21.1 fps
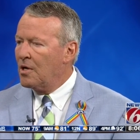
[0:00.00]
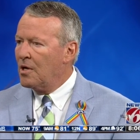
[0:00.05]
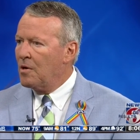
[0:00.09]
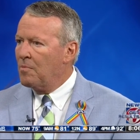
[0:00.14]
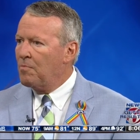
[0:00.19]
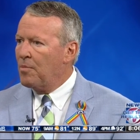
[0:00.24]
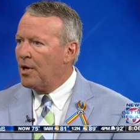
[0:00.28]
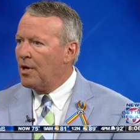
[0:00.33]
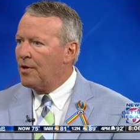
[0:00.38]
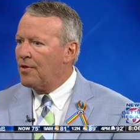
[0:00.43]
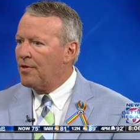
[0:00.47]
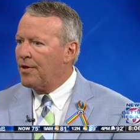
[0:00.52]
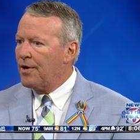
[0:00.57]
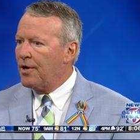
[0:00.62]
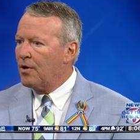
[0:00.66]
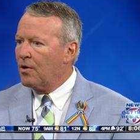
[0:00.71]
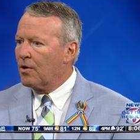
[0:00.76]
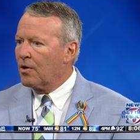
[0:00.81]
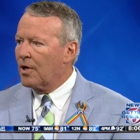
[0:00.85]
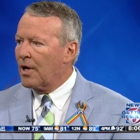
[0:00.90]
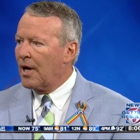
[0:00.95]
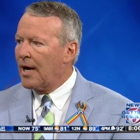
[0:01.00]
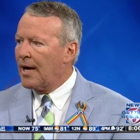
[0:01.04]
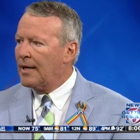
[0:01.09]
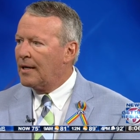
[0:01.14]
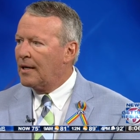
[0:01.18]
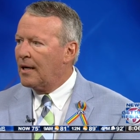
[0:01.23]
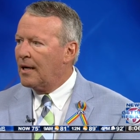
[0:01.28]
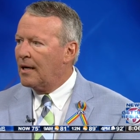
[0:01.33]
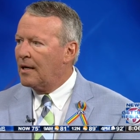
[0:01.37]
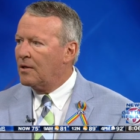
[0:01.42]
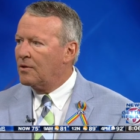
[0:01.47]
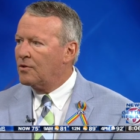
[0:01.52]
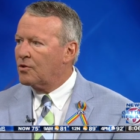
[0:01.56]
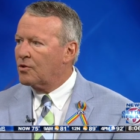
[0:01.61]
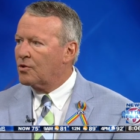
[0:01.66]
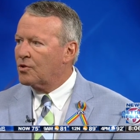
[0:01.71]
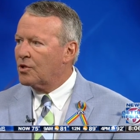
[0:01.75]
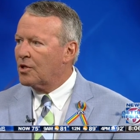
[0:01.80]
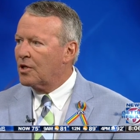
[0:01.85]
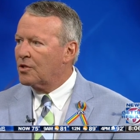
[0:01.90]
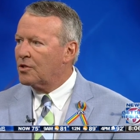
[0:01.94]
but their guidelines
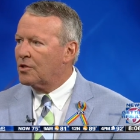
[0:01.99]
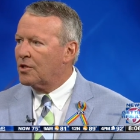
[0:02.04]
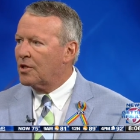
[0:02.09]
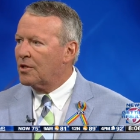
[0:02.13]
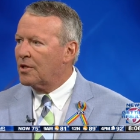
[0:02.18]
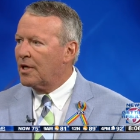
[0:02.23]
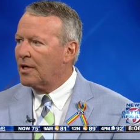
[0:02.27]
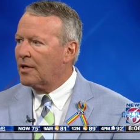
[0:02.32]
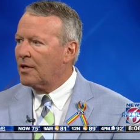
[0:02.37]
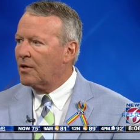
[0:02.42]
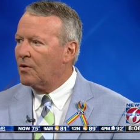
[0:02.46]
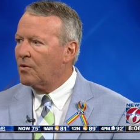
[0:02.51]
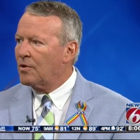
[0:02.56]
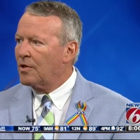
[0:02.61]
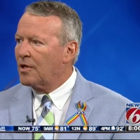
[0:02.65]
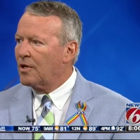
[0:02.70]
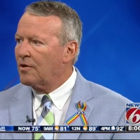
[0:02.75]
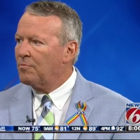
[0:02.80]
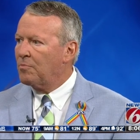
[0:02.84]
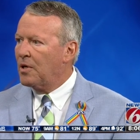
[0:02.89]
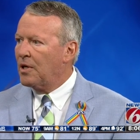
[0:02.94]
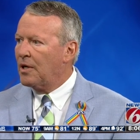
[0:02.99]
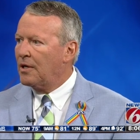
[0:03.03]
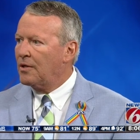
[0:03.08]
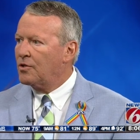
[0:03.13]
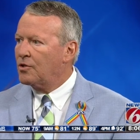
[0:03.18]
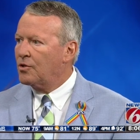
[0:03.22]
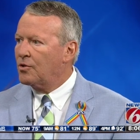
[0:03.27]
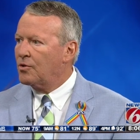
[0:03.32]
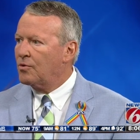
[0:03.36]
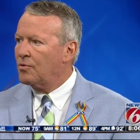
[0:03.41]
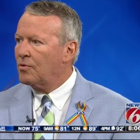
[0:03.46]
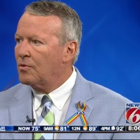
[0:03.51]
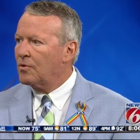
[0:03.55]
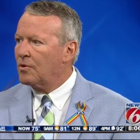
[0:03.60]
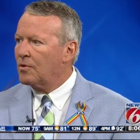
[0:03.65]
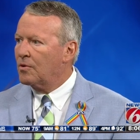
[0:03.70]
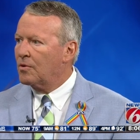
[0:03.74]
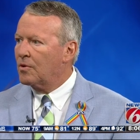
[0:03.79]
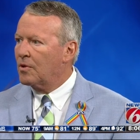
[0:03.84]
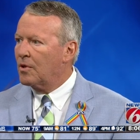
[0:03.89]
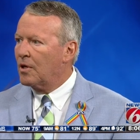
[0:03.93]
are such that they can only give money to
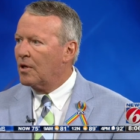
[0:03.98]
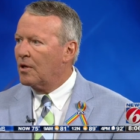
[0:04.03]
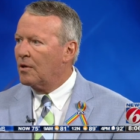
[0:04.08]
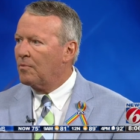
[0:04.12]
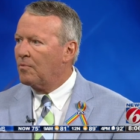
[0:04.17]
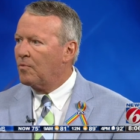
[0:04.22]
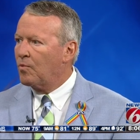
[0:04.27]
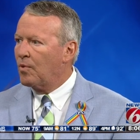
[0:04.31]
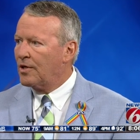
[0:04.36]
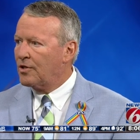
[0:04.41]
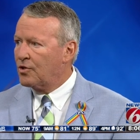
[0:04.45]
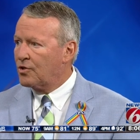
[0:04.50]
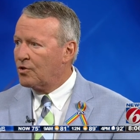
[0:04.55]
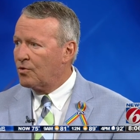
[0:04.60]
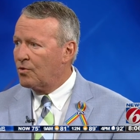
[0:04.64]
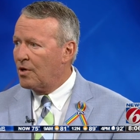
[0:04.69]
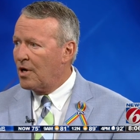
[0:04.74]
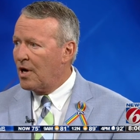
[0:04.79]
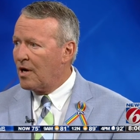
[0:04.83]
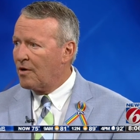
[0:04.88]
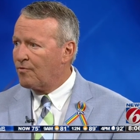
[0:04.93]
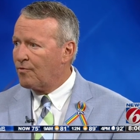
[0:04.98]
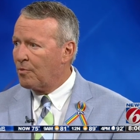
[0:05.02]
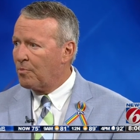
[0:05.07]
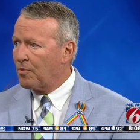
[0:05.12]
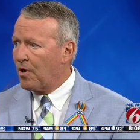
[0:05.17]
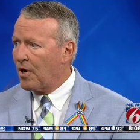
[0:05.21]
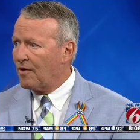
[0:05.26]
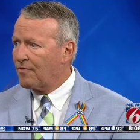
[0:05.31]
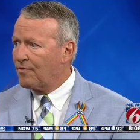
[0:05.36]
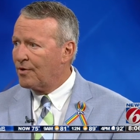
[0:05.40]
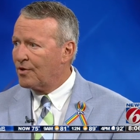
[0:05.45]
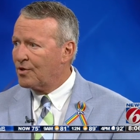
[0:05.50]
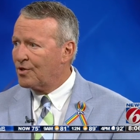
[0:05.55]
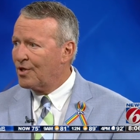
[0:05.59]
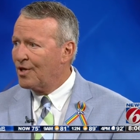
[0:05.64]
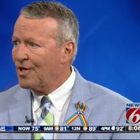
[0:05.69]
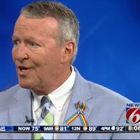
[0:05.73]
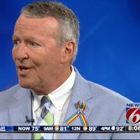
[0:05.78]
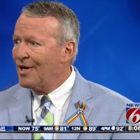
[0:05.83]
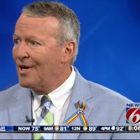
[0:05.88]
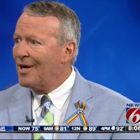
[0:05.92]
um, registered not-for-profits.
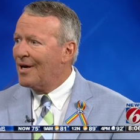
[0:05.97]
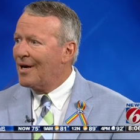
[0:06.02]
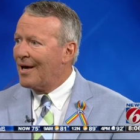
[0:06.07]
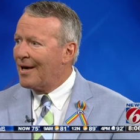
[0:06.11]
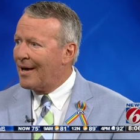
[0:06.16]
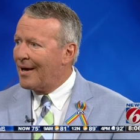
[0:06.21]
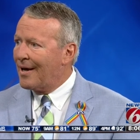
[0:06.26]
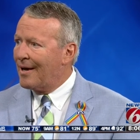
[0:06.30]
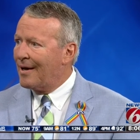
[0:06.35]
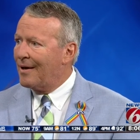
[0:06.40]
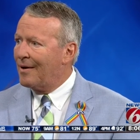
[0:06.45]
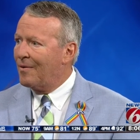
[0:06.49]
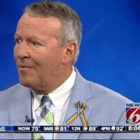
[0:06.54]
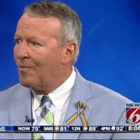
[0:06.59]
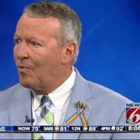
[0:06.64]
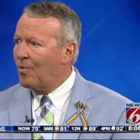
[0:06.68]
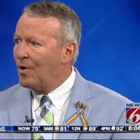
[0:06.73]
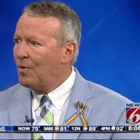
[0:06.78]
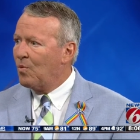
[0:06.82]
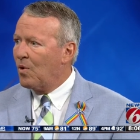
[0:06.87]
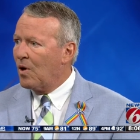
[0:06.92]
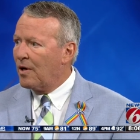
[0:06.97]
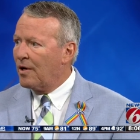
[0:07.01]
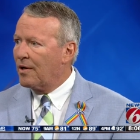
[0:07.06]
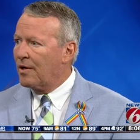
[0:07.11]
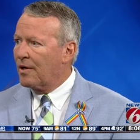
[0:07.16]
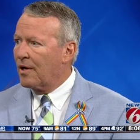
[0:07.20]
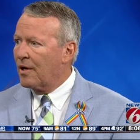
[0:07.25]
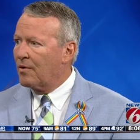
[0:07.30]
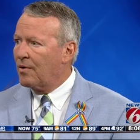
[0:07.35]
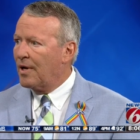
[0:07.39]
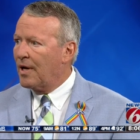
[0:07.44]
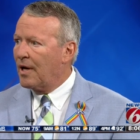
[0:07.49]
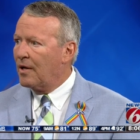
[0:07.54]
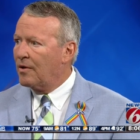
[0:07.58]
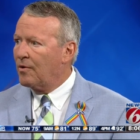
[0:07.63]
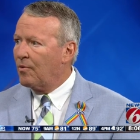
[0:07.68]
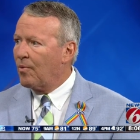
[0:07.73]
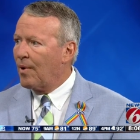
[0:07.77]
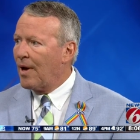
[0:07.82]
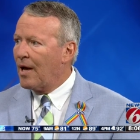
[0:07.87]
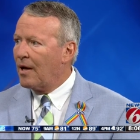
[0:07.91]
I see. And we wanted to go down
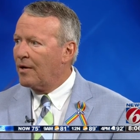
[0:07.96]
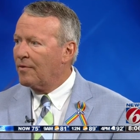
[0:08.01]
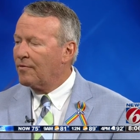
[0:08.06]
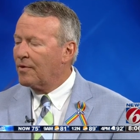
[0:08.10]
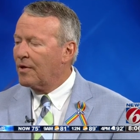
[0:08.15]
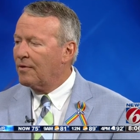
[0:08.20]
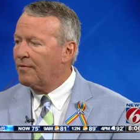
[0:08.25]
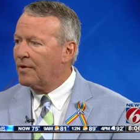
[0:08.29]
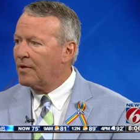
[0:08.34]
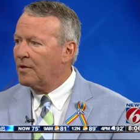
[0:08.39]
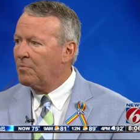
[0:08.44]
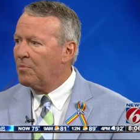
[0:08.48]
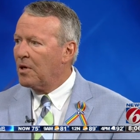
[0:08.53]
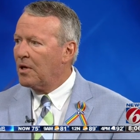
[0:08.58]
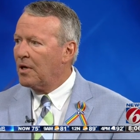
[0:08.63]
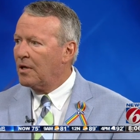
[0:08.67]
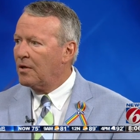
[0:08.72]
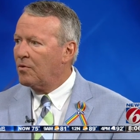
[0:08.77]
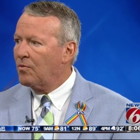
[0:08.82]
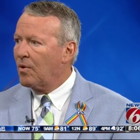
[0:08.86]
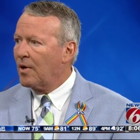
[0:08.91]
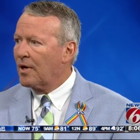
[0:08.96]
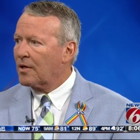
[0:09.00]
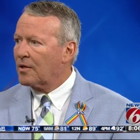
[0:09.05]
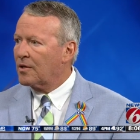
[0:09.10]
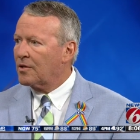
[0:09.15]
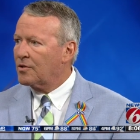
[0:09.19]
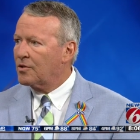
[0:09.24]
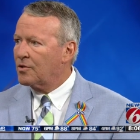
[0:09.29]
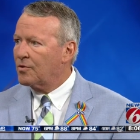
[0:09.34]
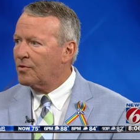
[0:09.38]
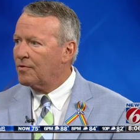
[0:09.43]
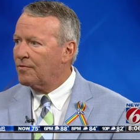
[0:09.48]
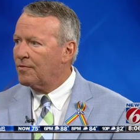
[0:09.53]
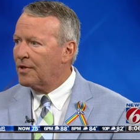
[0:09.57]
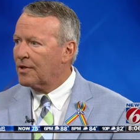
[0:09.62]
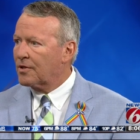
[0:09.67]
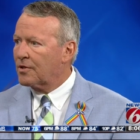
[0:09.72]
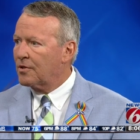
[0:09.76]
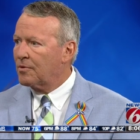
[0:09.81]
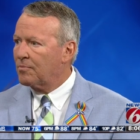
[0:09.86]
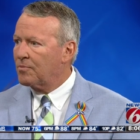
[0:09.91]
the route of giving the money directly to the
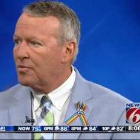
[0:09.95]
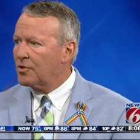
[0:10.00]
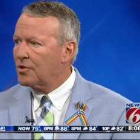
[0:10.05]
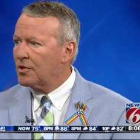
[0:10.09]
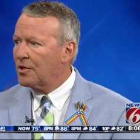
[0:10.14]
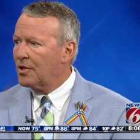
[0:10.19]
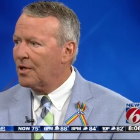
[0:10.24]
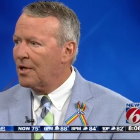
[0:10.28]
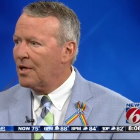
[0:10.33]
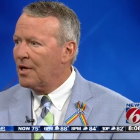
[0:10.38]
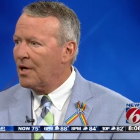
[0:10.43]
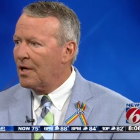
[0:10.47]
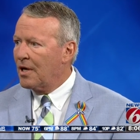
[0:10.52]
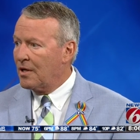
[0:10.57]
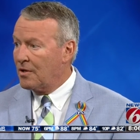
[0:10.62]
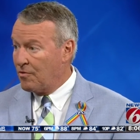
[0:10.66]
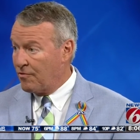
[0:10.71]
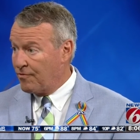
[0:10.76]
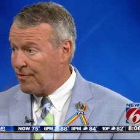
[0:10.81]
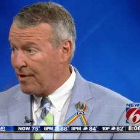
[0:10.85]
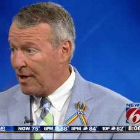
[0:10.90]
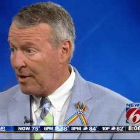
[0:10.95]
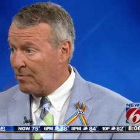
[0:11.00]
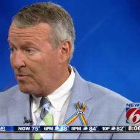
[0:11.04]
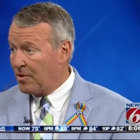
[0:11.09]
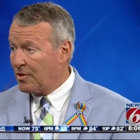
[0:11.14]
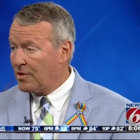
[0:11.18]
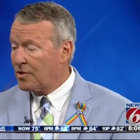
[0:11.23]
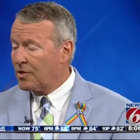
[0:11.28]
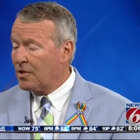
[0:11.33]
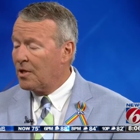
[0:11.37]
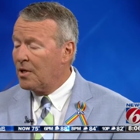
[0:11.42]
victims and their families.